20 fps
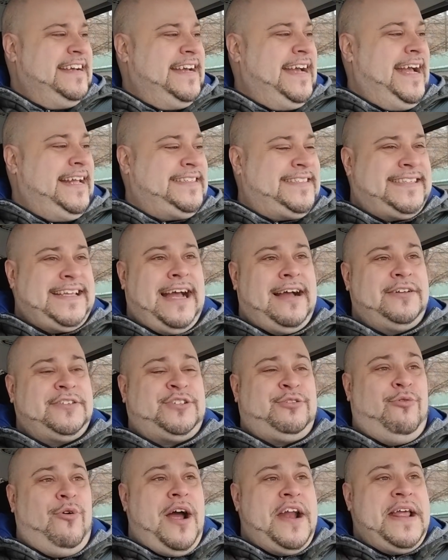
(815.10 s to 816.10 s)
It's down
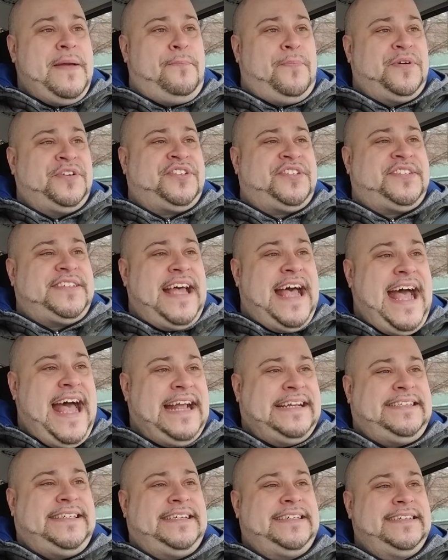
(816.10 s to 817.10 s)

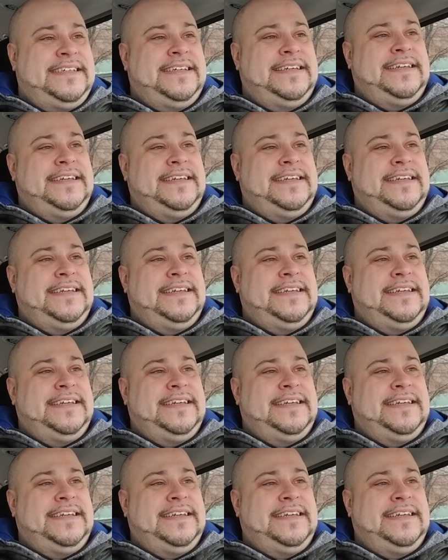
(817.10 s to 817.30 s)
20%.